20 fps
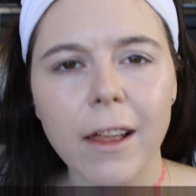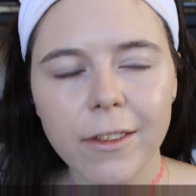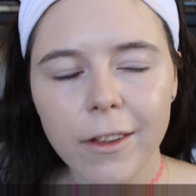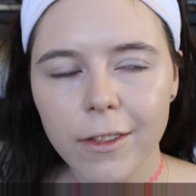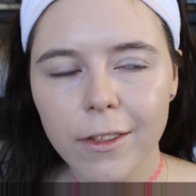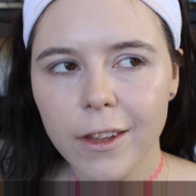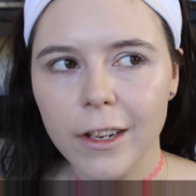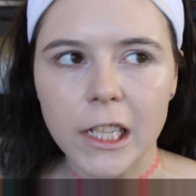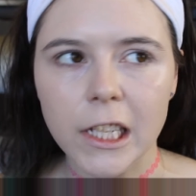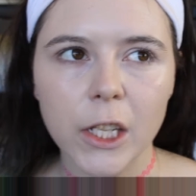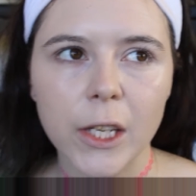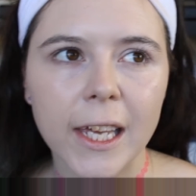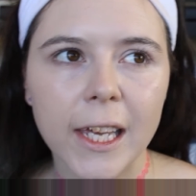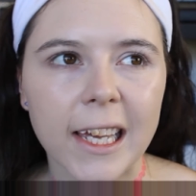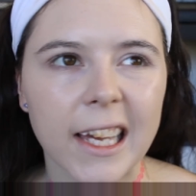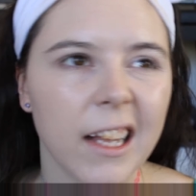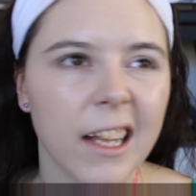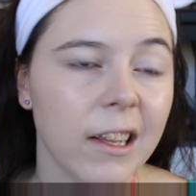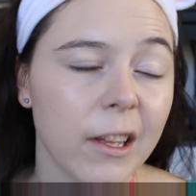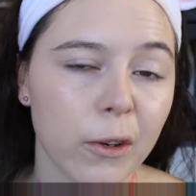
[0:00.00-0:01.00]
Other than
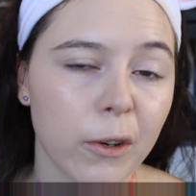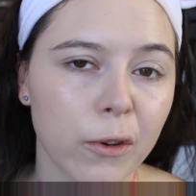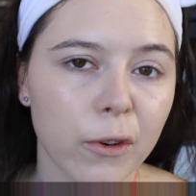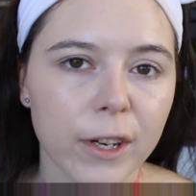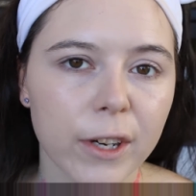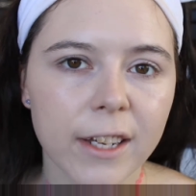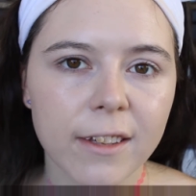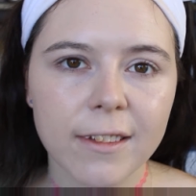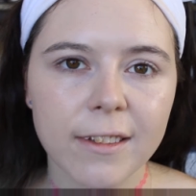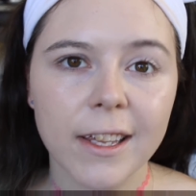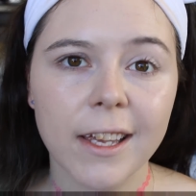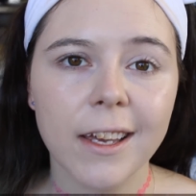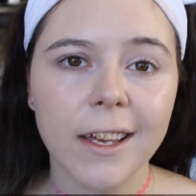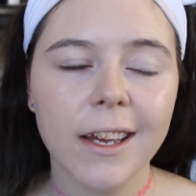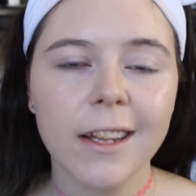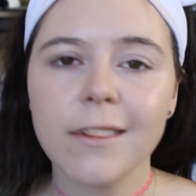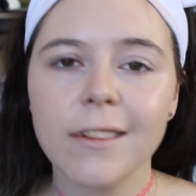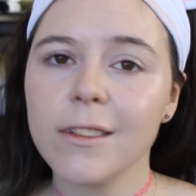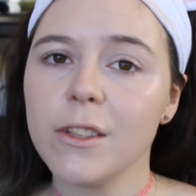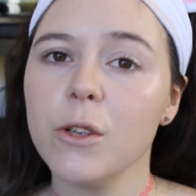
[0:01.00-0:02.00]
looking a little greasy,
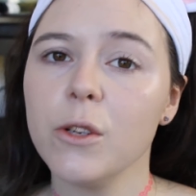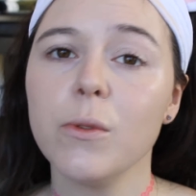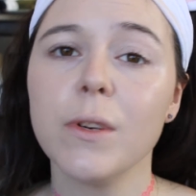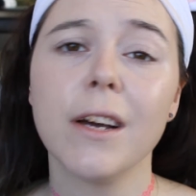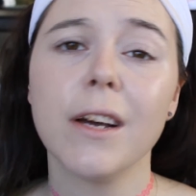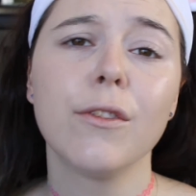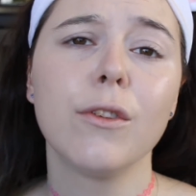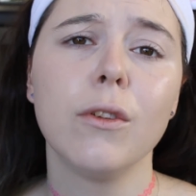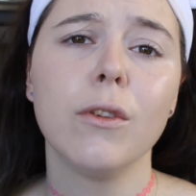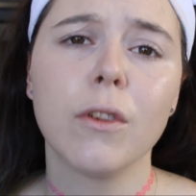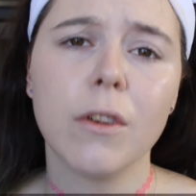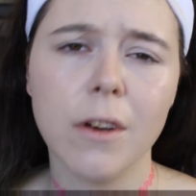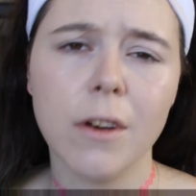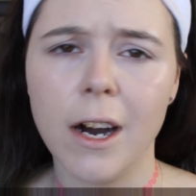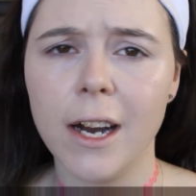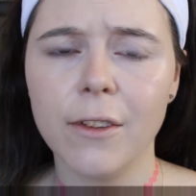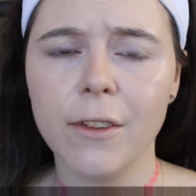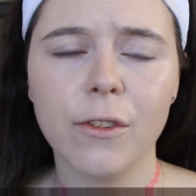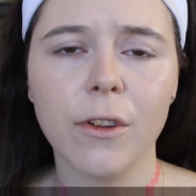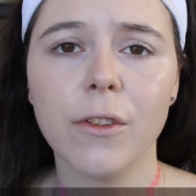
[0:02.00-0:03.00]
it still does look
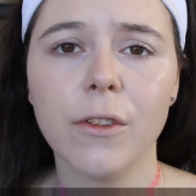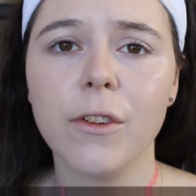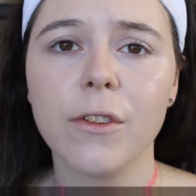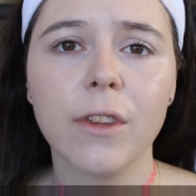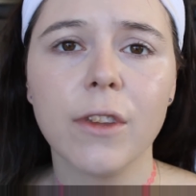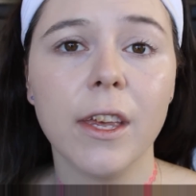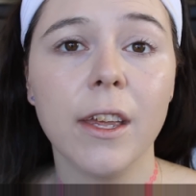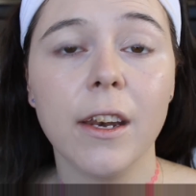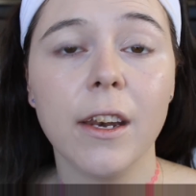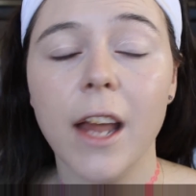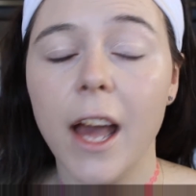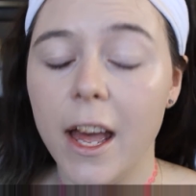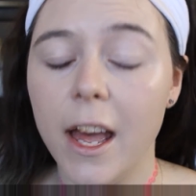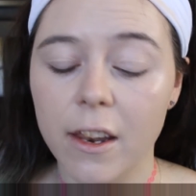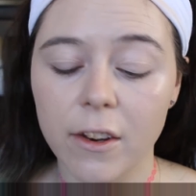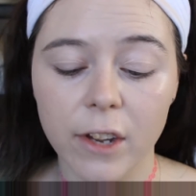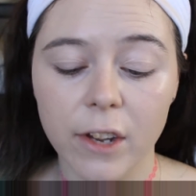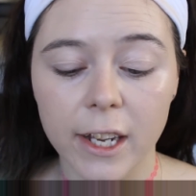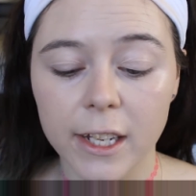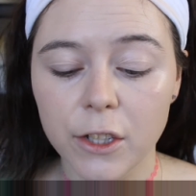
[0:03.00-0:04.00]
nice on the skin
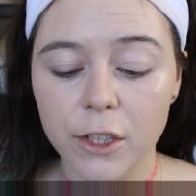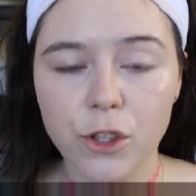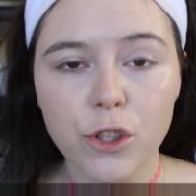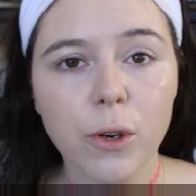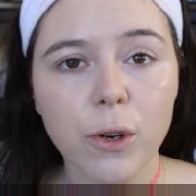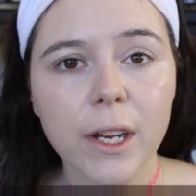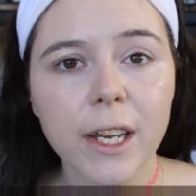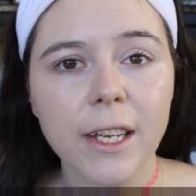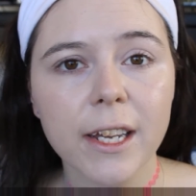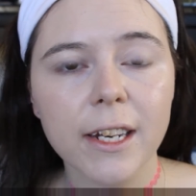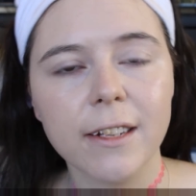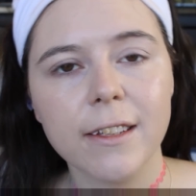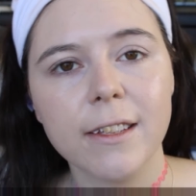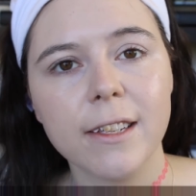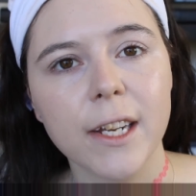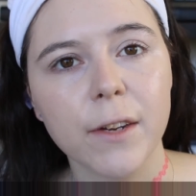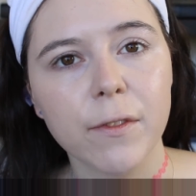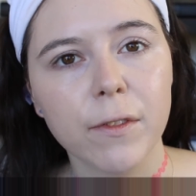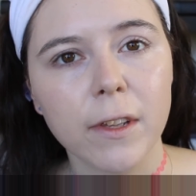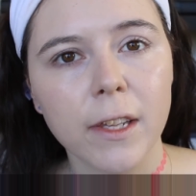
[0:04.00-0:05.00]
and I enjoy it. It's
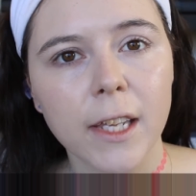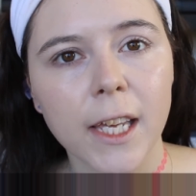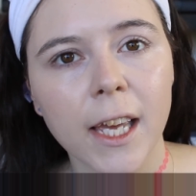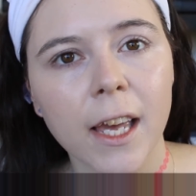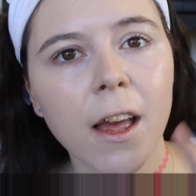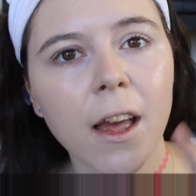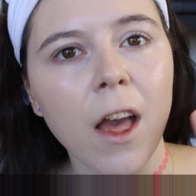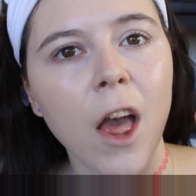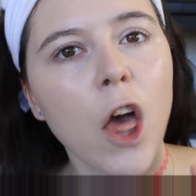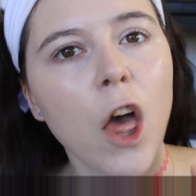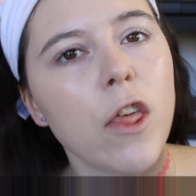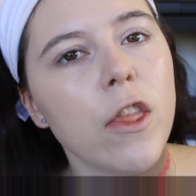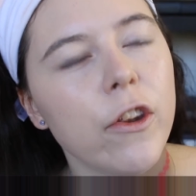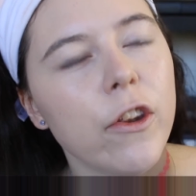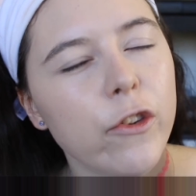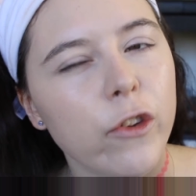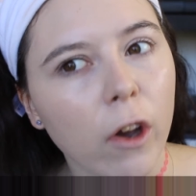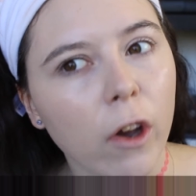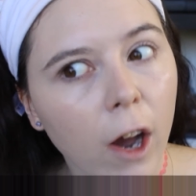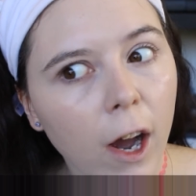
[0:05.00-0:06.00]
definitely the
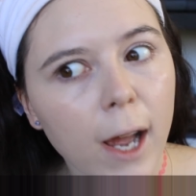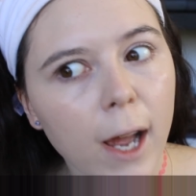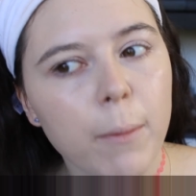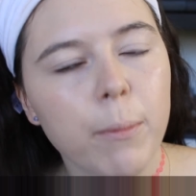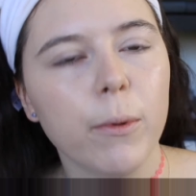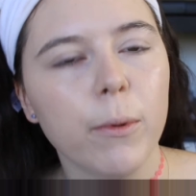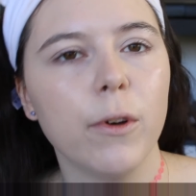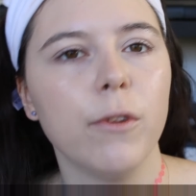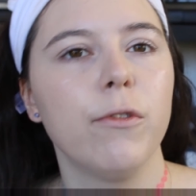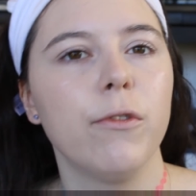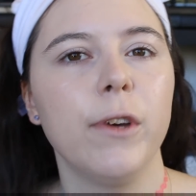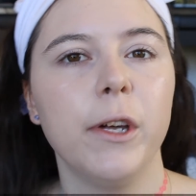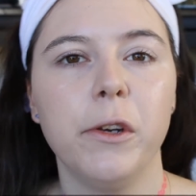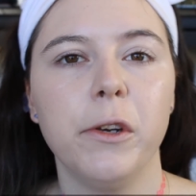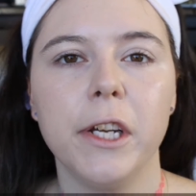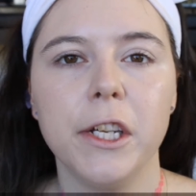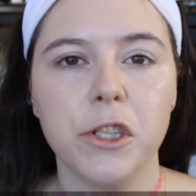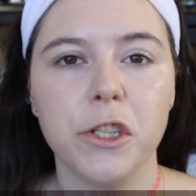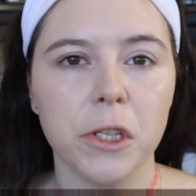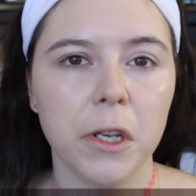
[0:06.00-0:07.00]
type of
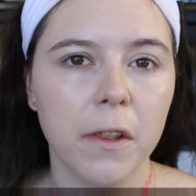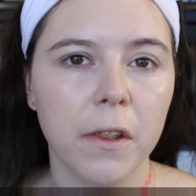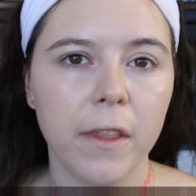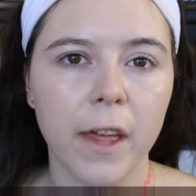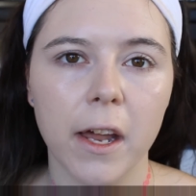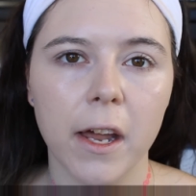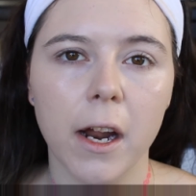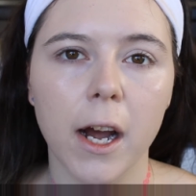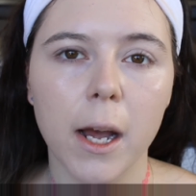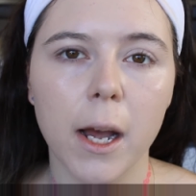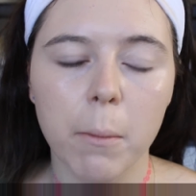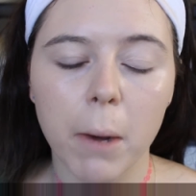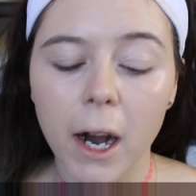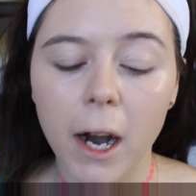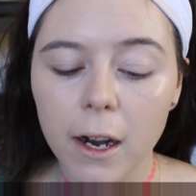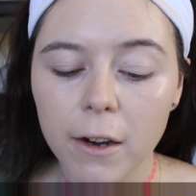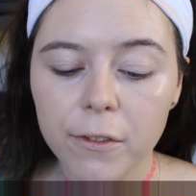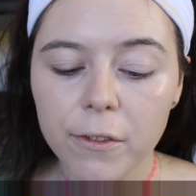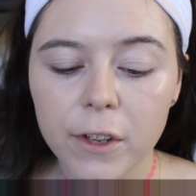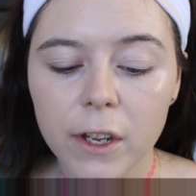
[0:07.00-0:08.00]
foundation that I am
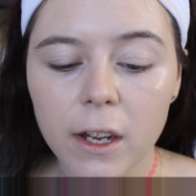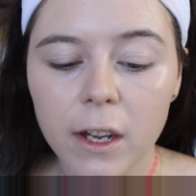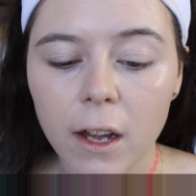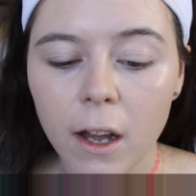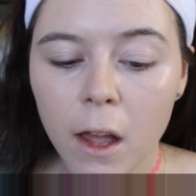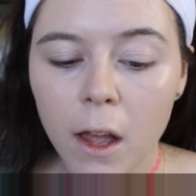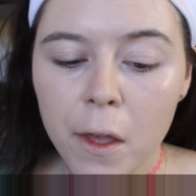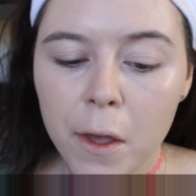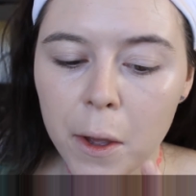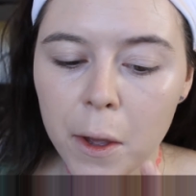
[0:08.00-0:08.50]
after,